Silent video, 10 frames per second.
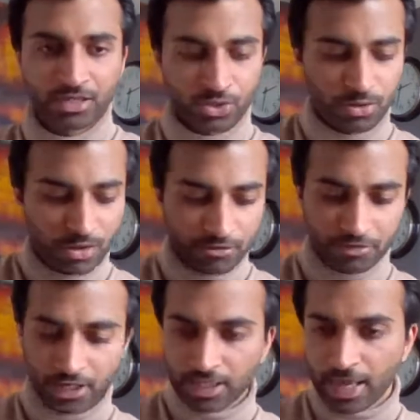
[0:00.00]
So
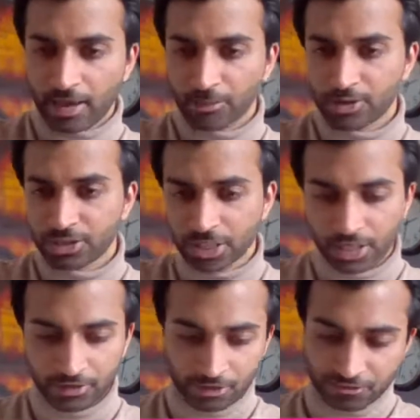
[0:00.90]
finally, happy to
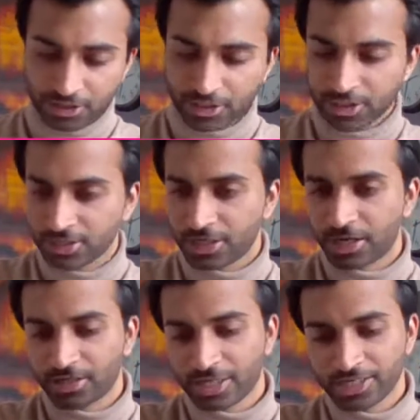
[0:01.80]
say I finished the
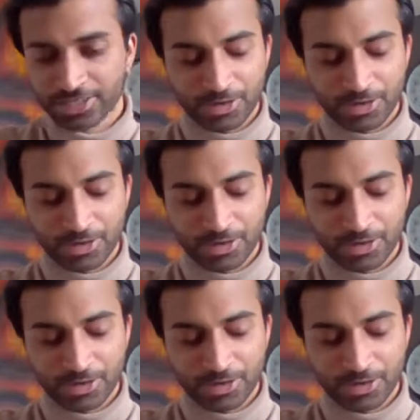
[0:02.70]
entire list.